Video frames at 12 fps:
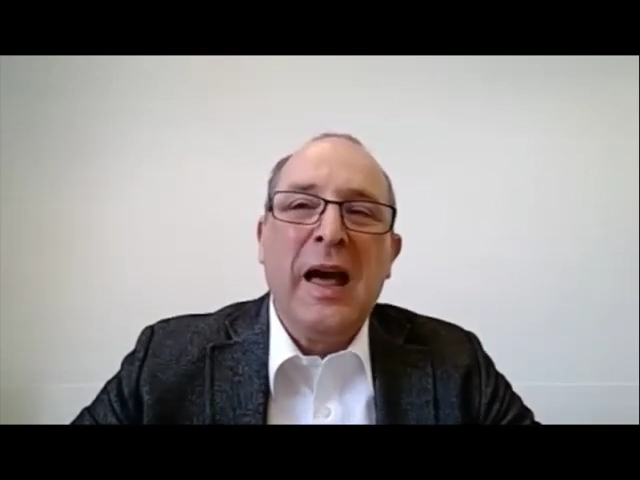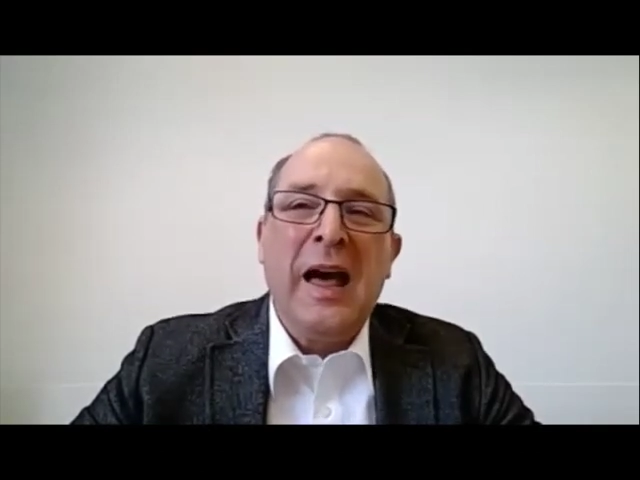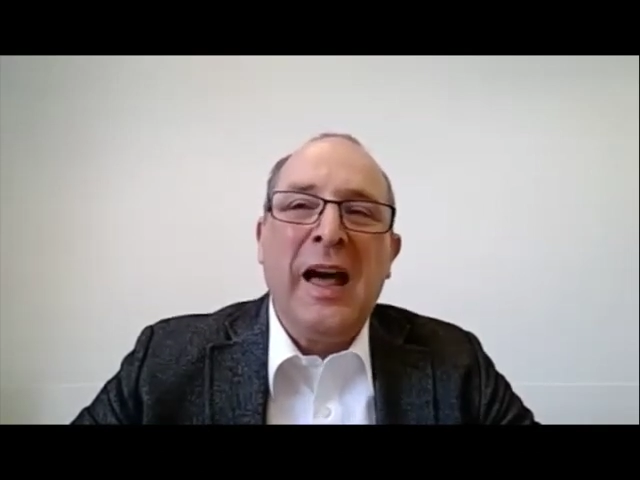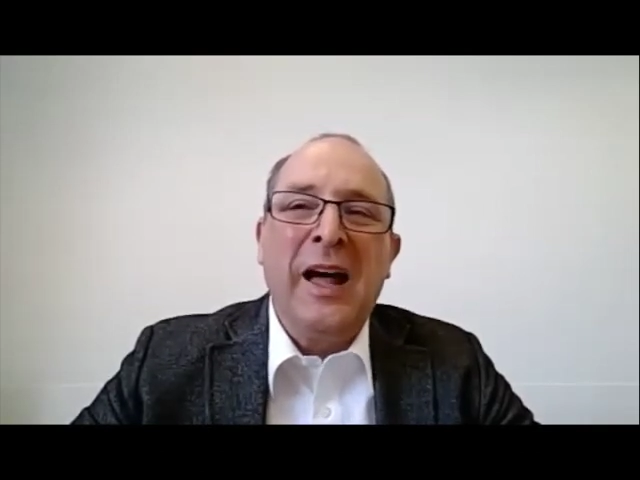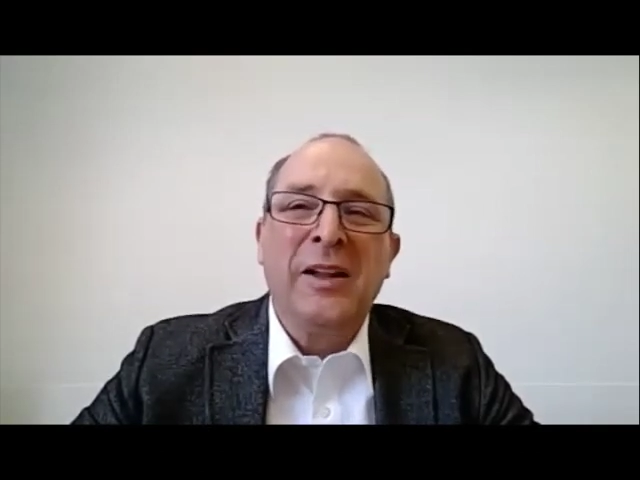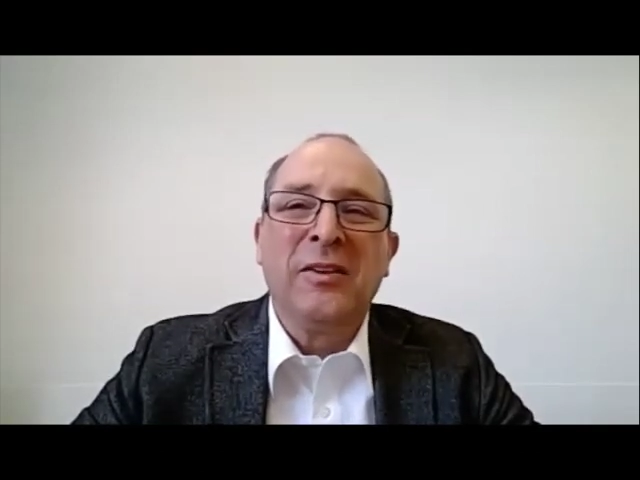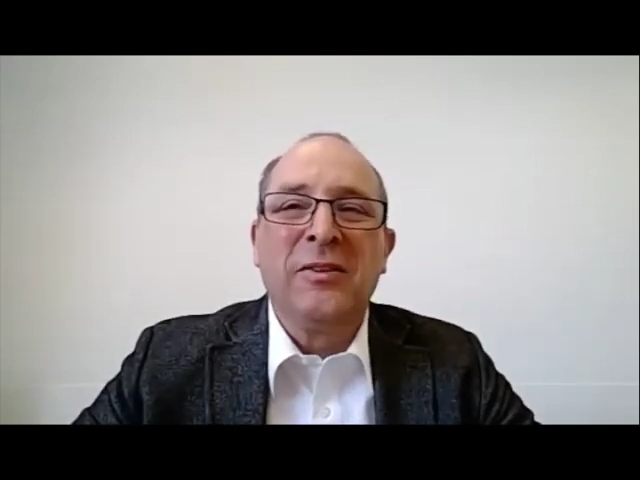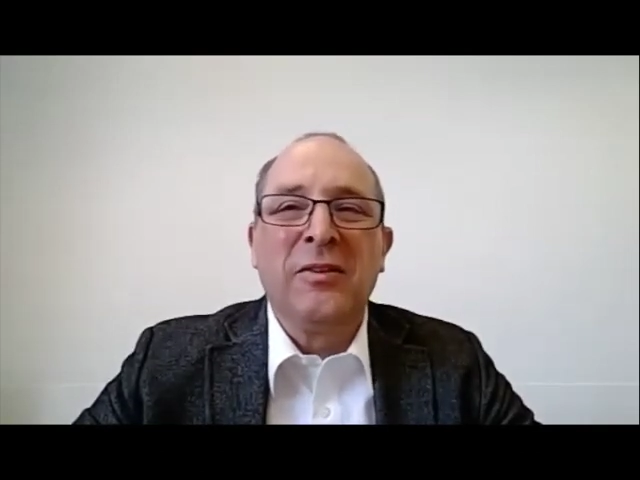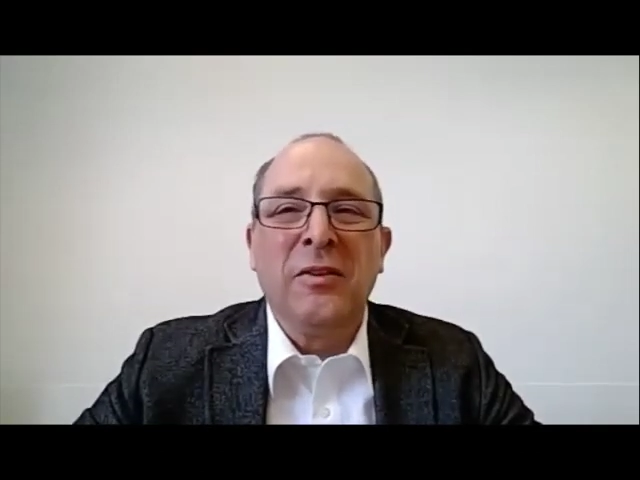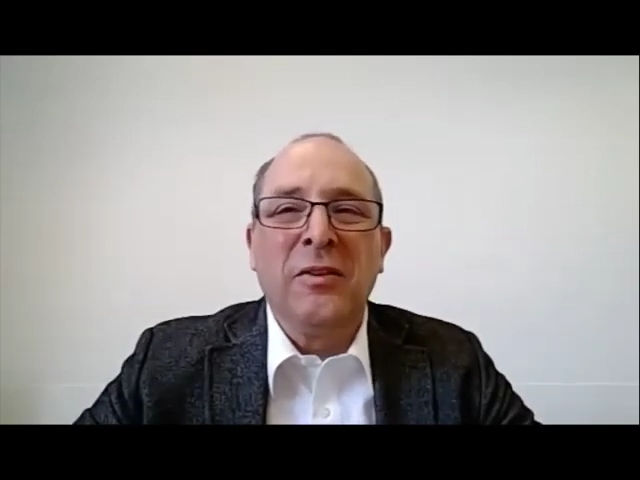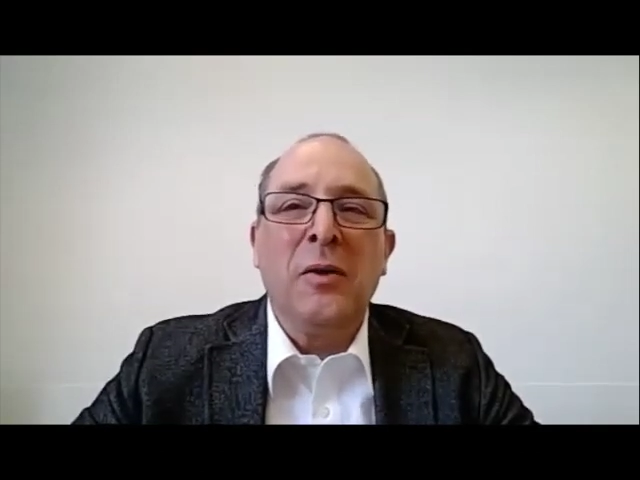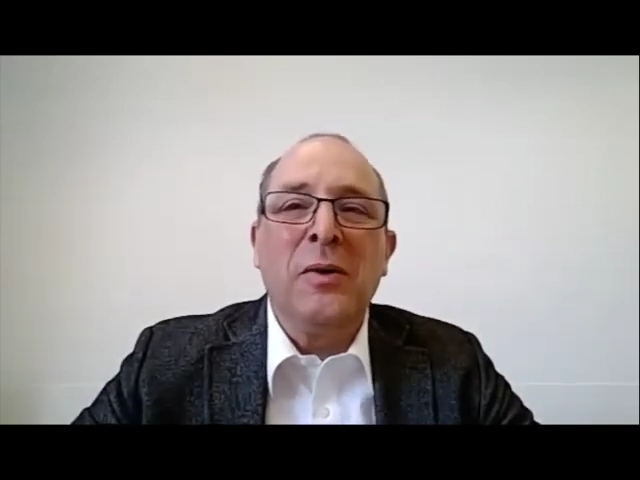And
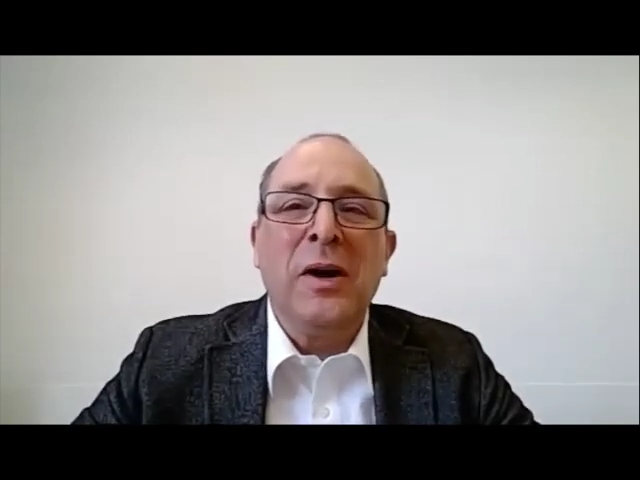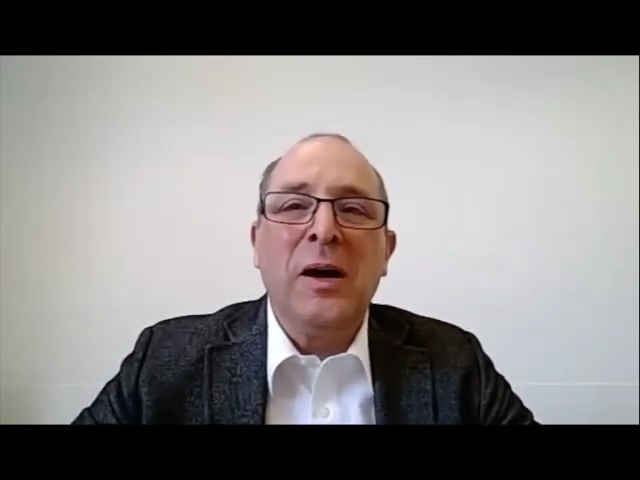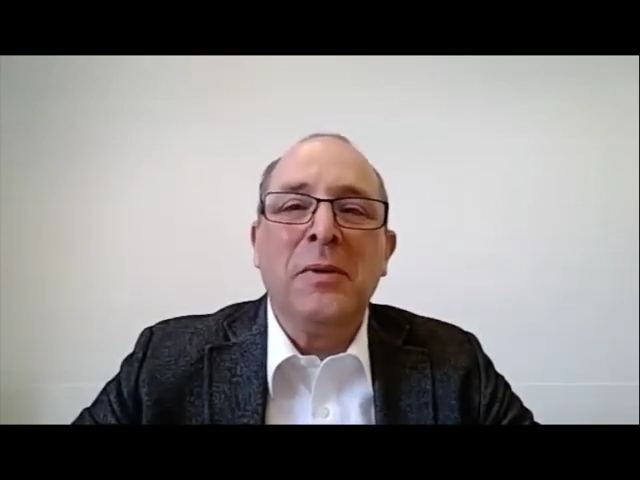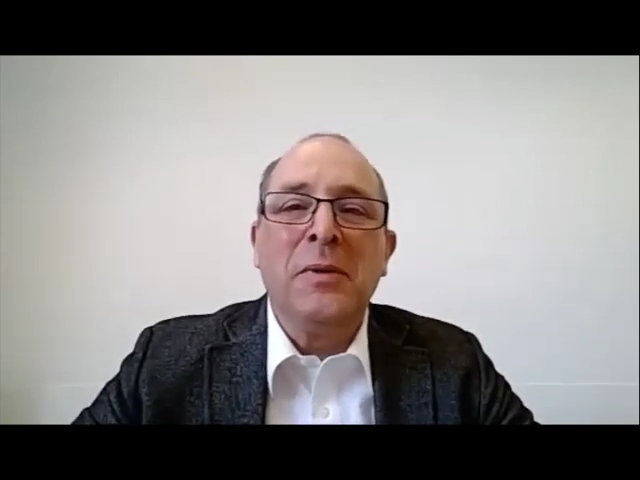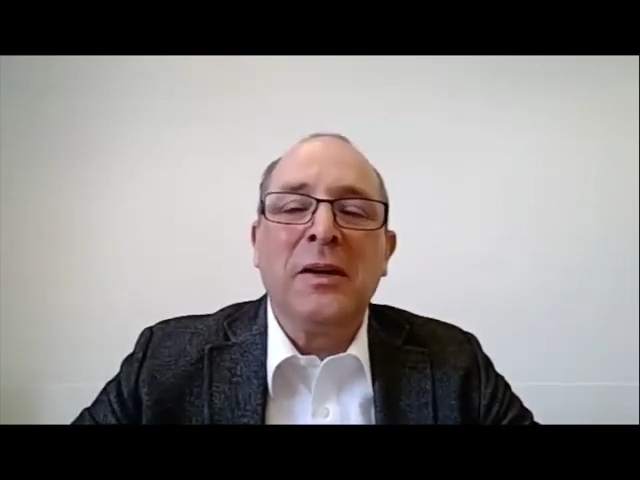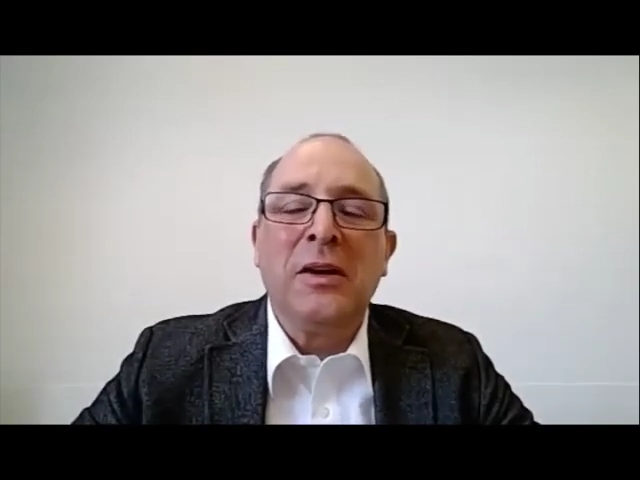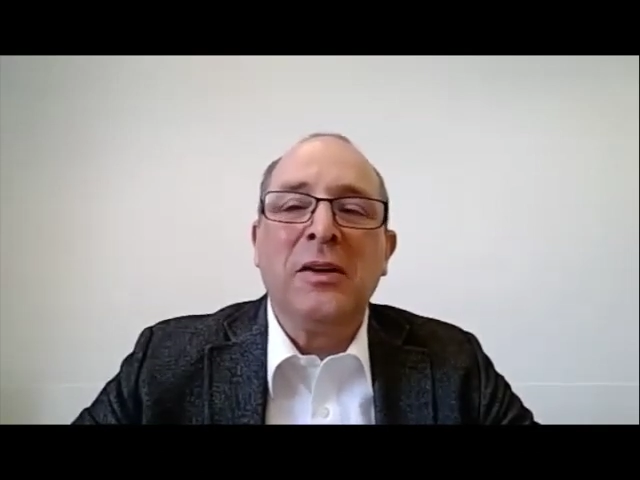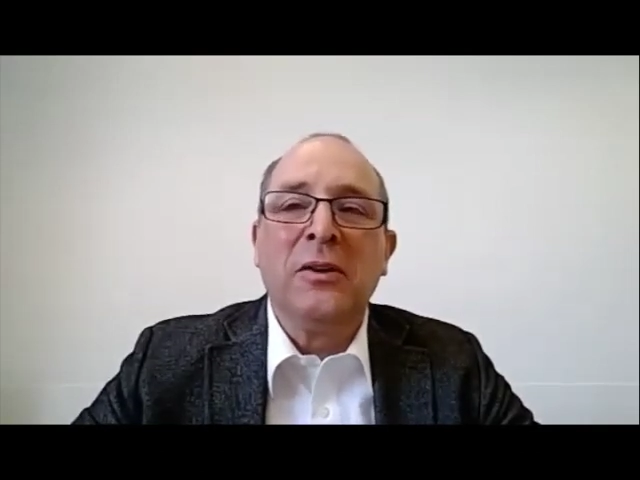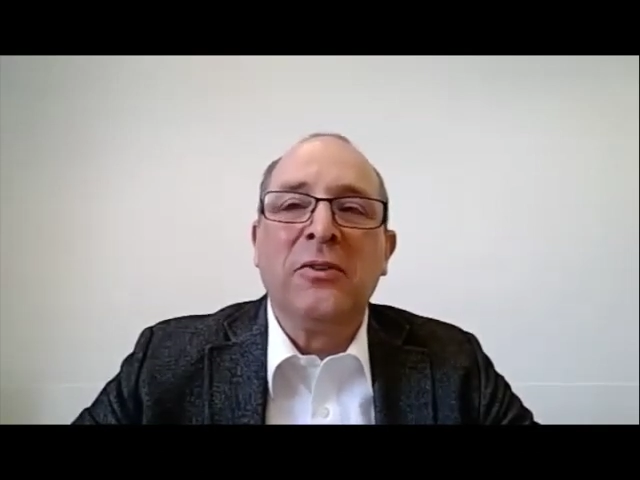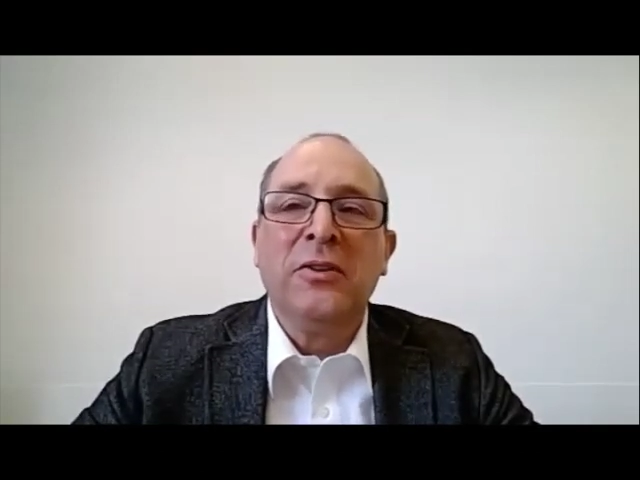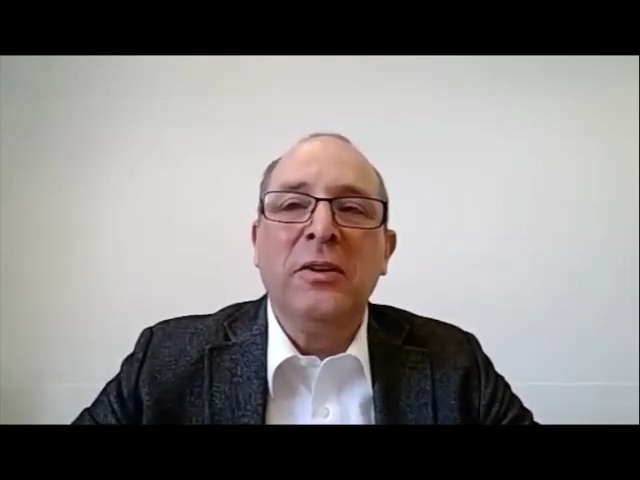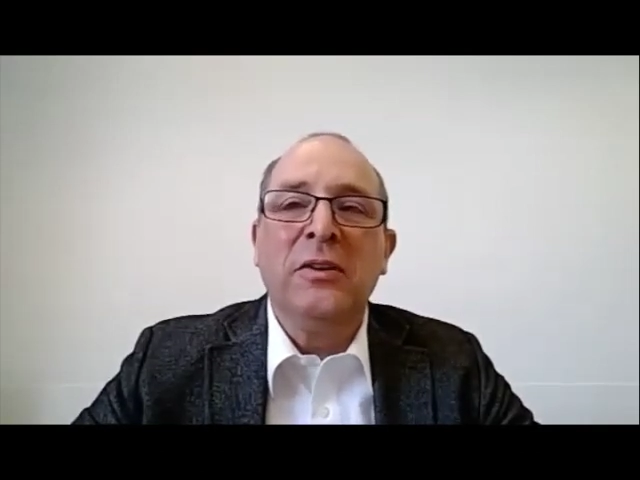there are mechanical seal